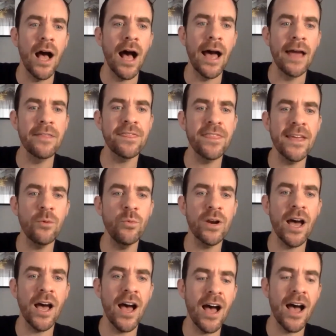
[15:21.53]
I think
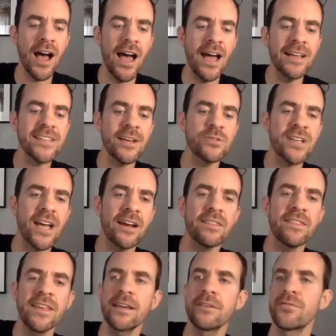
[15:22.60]
as I was kind
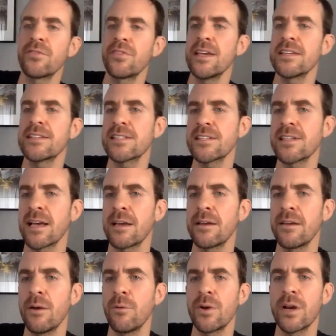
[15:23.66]
of thinking for this,
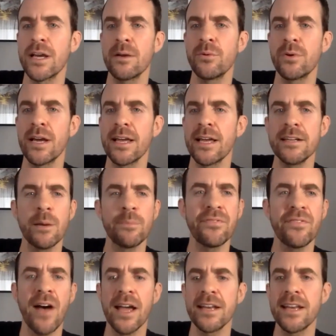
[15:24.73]
what I ended up
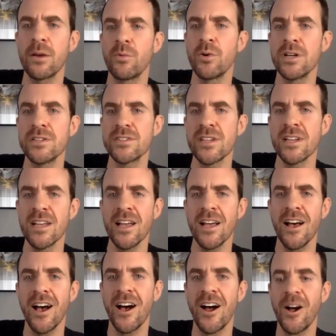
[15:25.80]
finding was
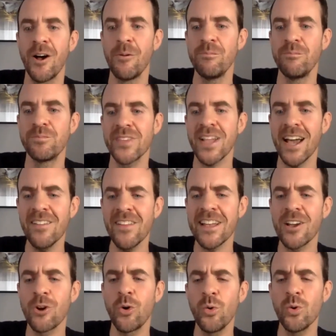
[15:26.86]
kind of like
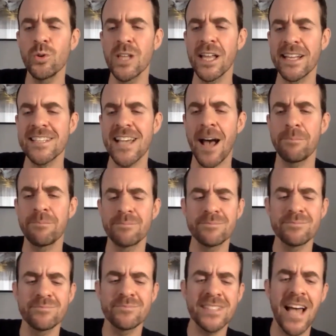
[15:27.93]
a cool like
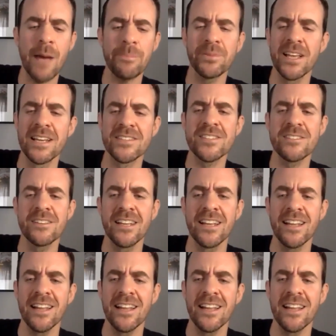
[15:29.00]
top list.